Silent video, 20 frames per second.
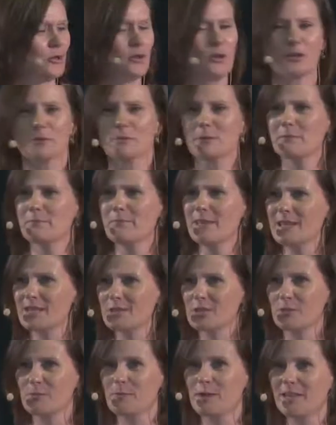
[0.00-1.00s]
Urban
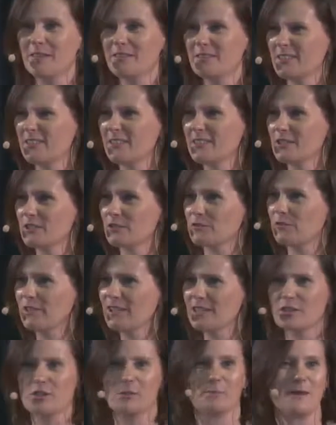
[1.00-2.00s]
management, this is
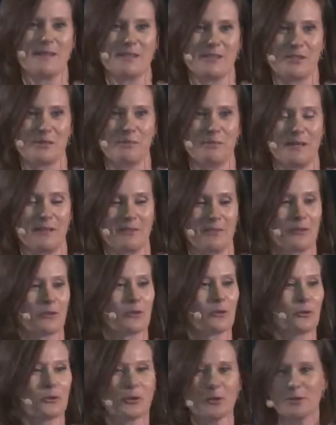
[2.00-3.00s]
village management.
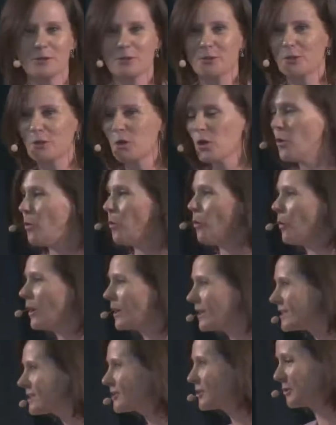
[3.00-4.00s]
Girl,
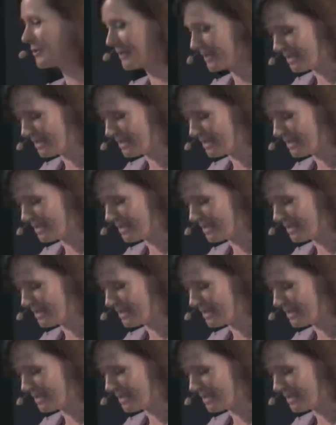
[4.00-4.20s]
what is your